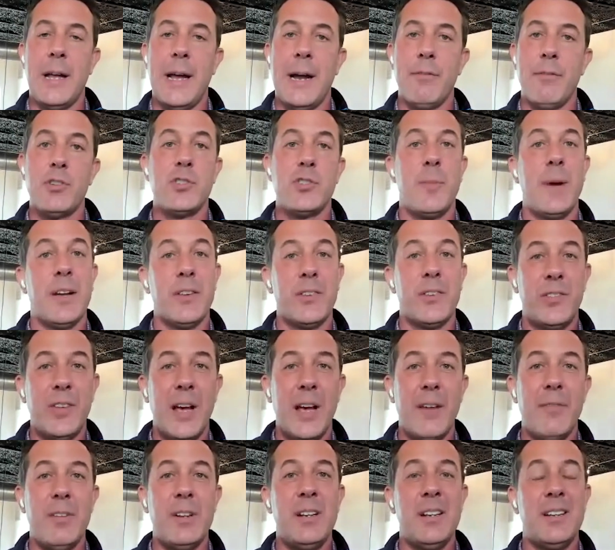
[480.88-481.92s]
on average about
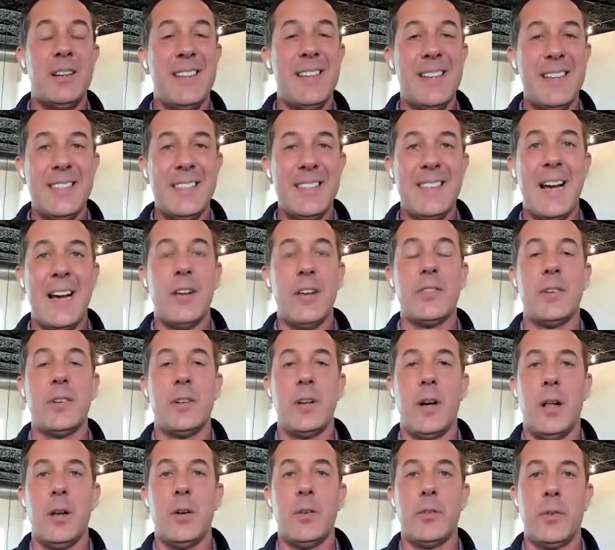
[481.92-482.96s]
$7,000 to
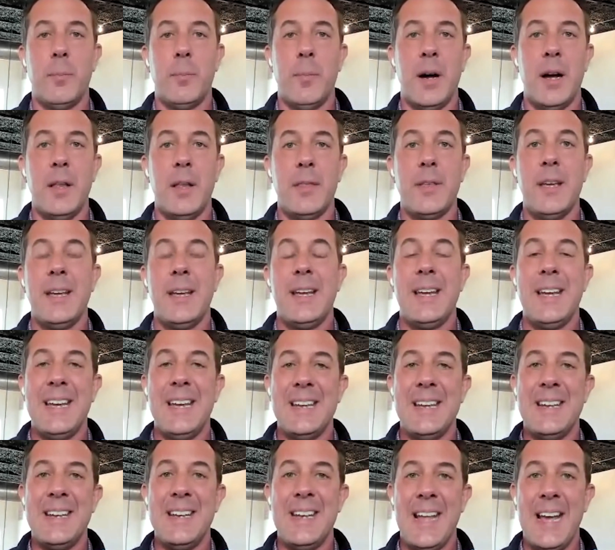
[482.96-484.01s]
$10,000 a month
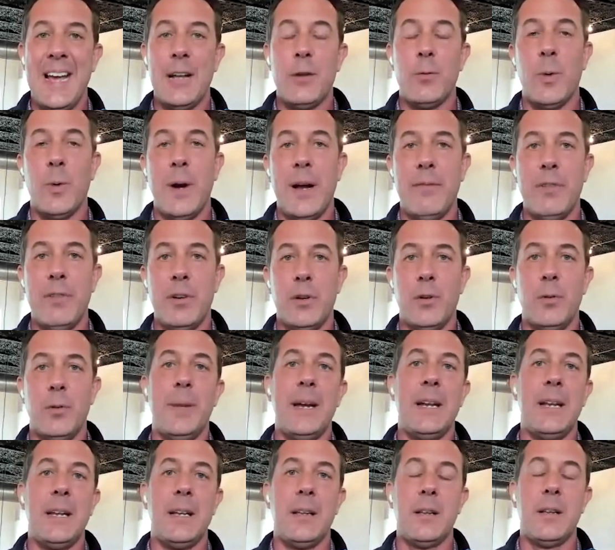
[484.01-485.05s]
in net revenue,
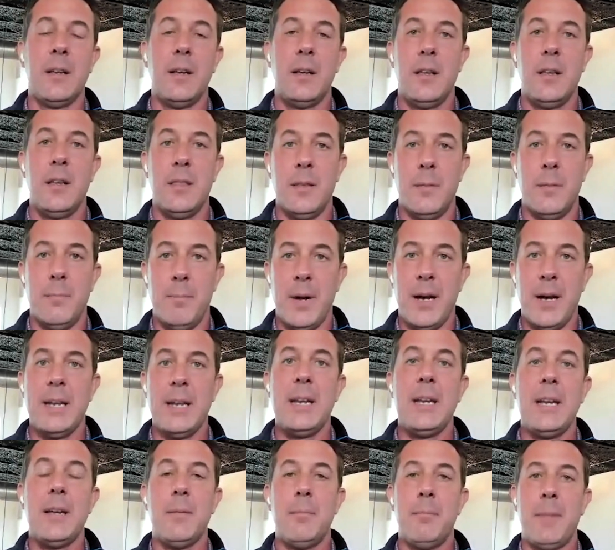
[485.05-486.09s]
meaning the
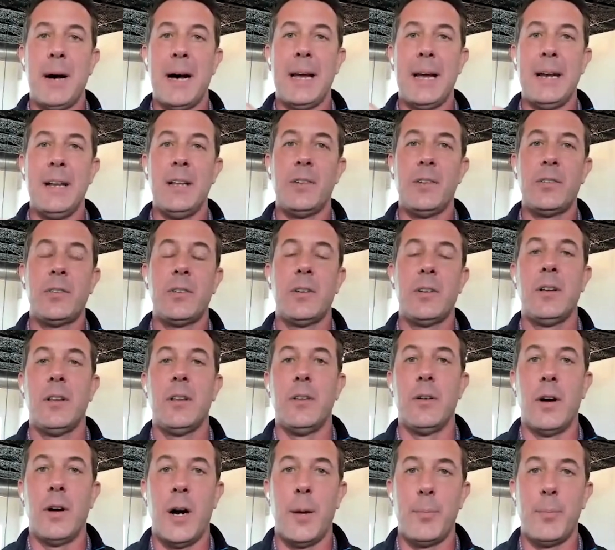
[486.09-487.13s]
money minus
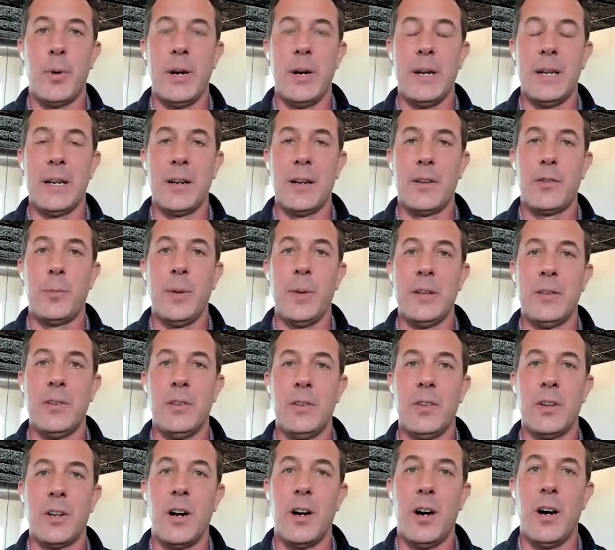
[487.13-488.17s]
their operating
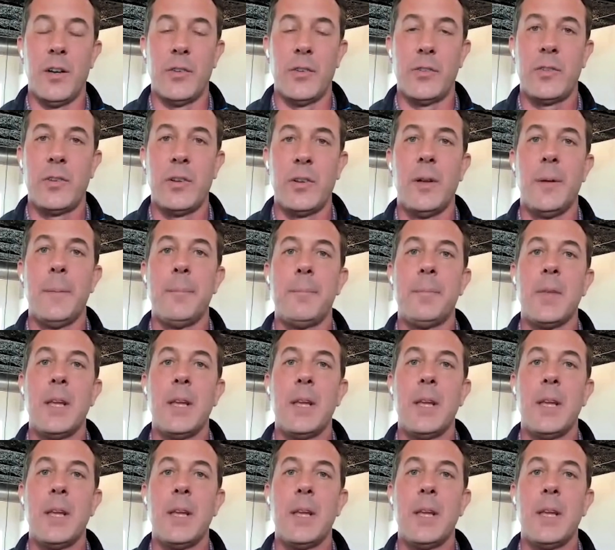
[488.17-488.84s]
expenses and costs.